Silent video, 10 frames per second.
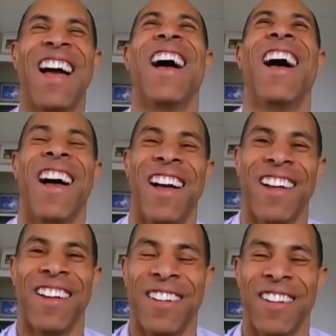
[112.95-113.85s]

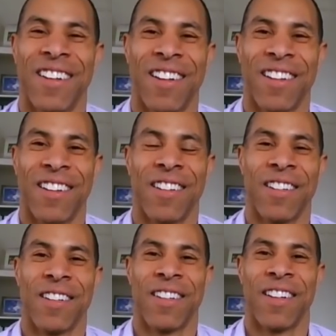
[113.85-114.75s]

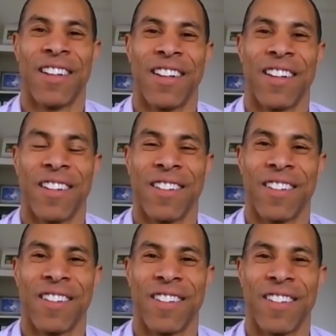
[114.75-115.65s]

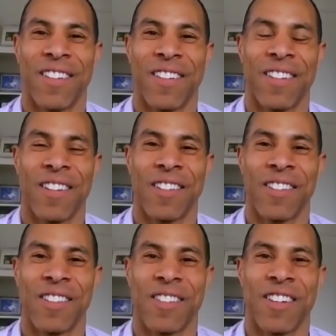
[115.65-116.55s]

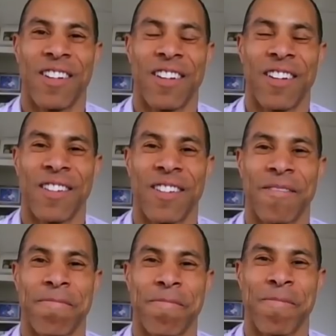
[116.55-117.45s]

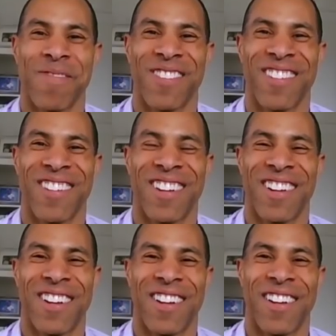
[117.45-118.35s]

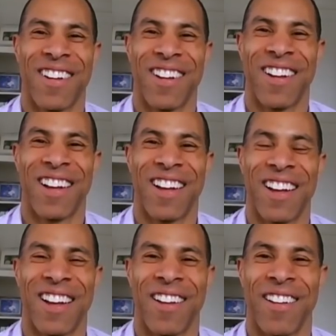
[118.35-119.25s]

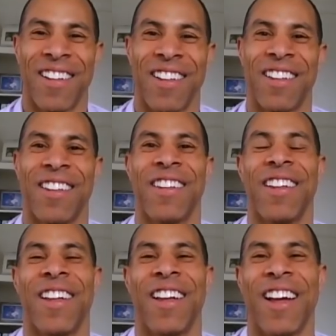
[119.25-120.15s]

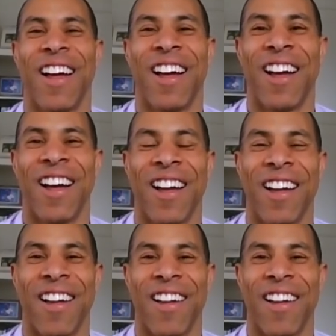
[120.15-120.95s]
(not speaking)